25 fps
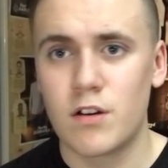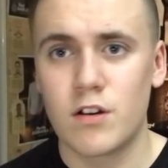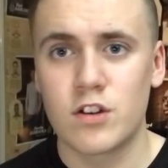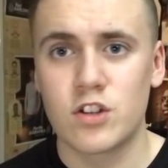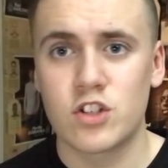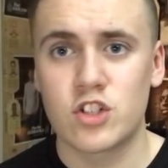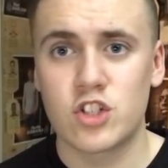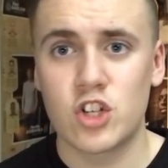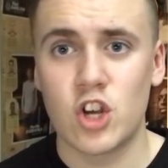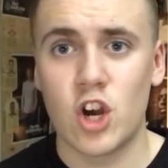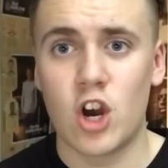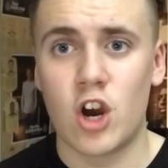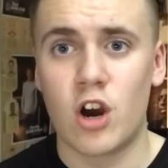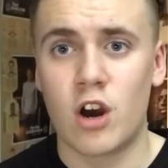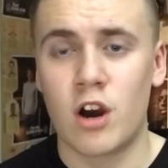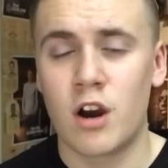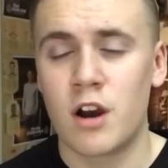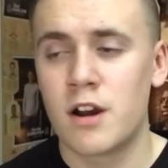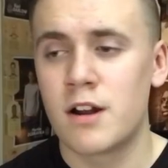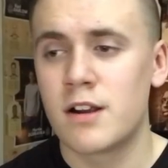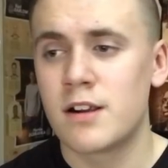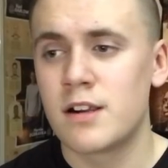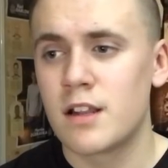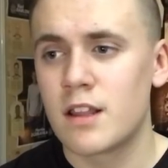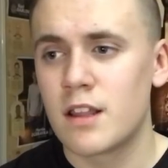Shaw.
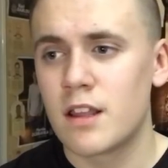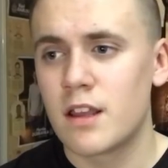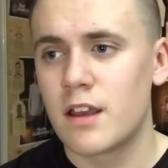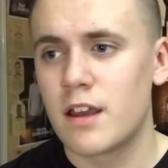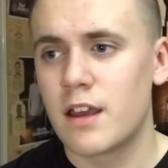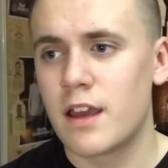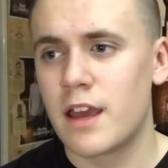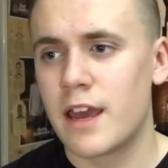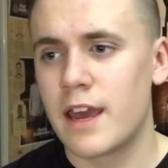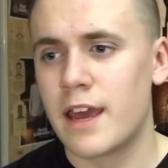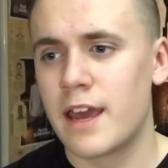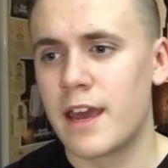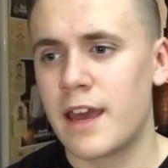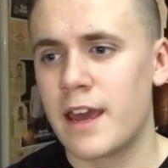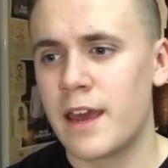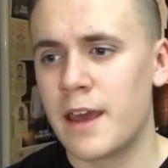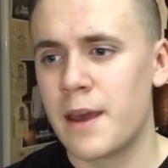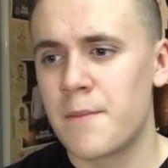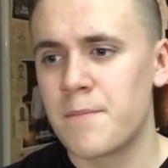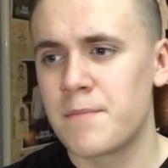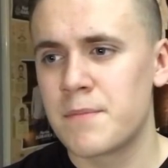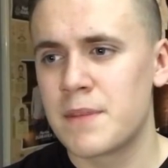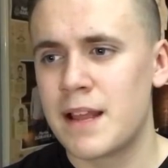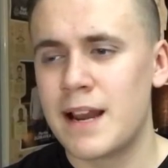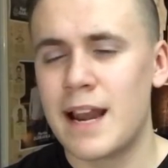
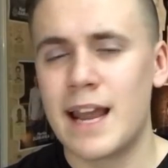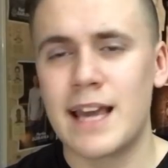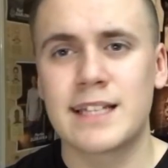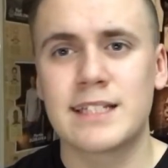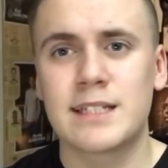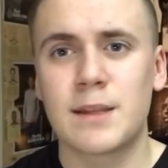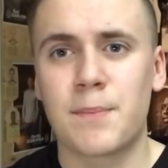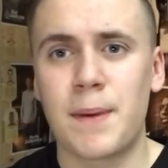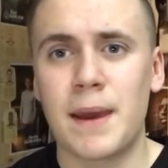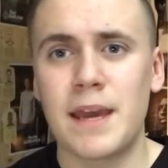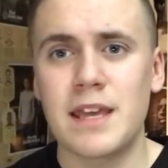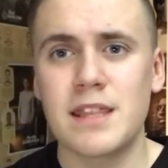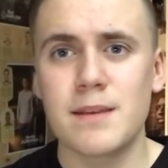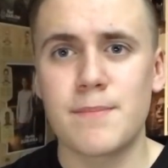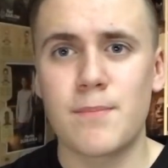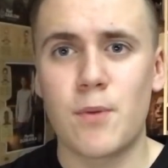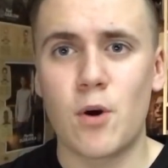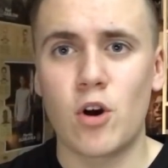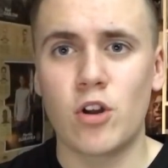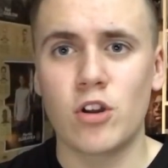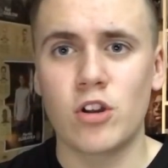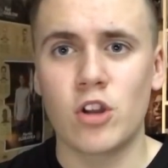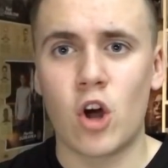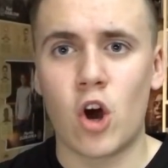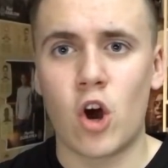Likes to ping the
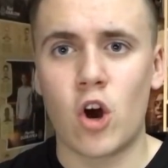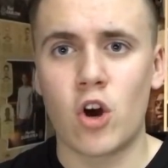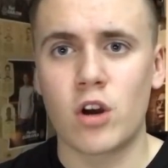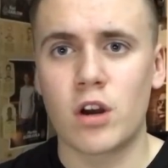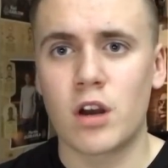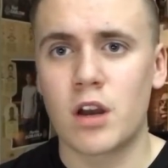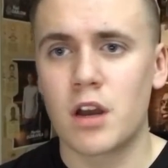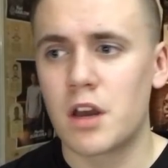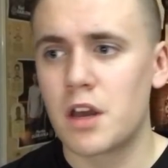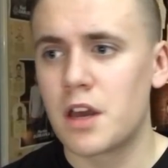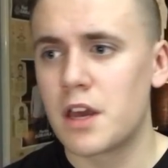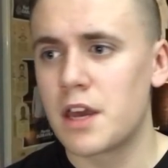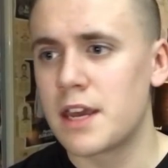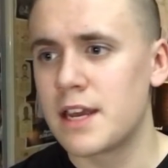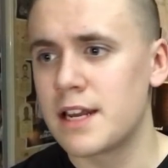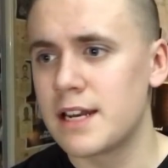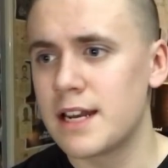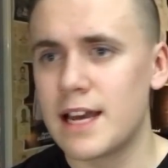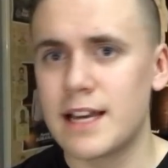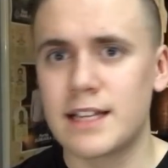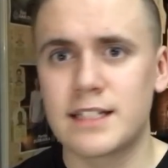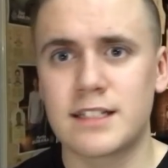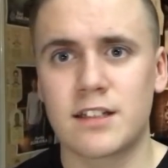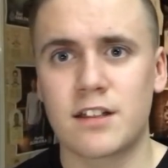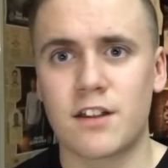ball long. He
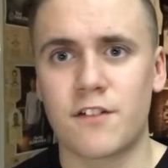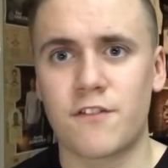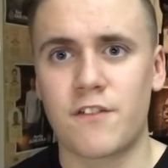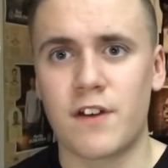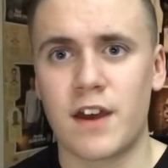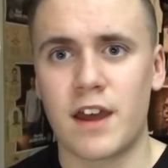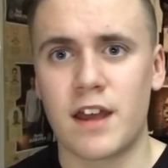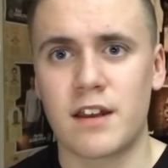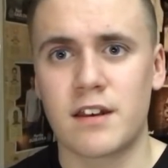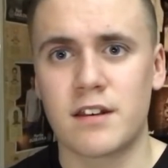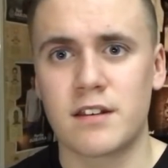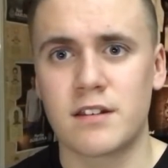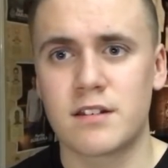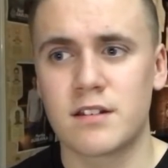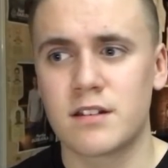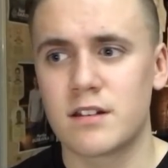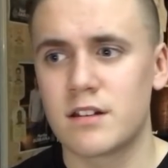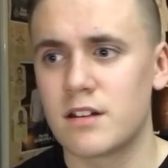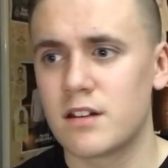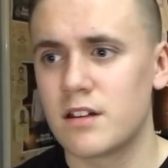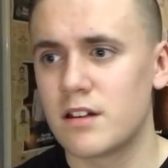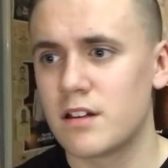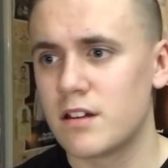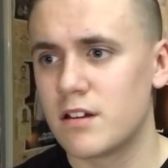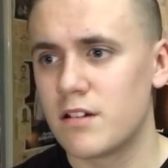likes to defend
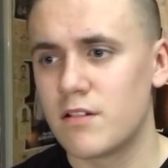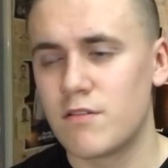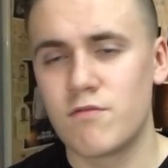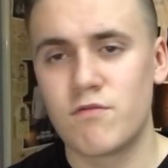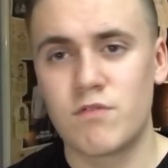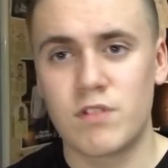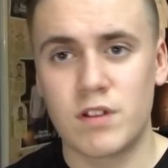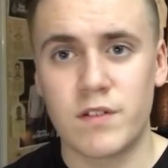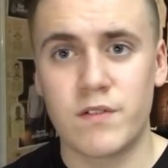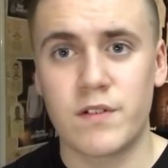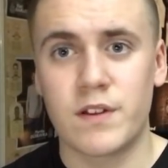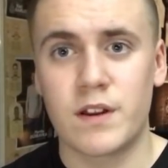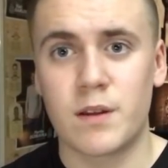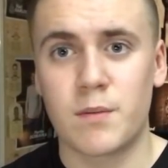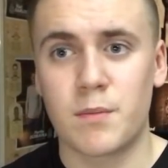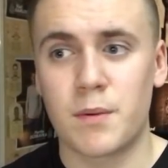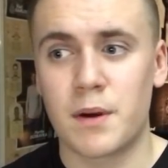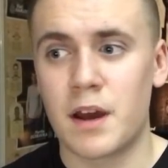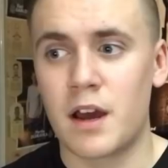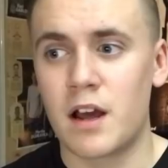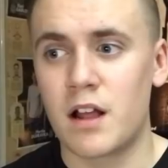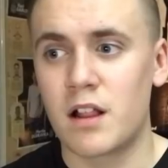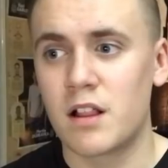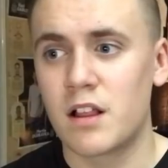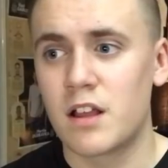really, really
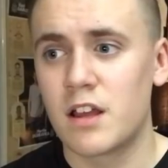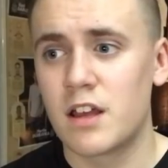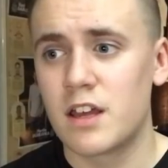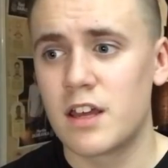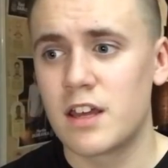well.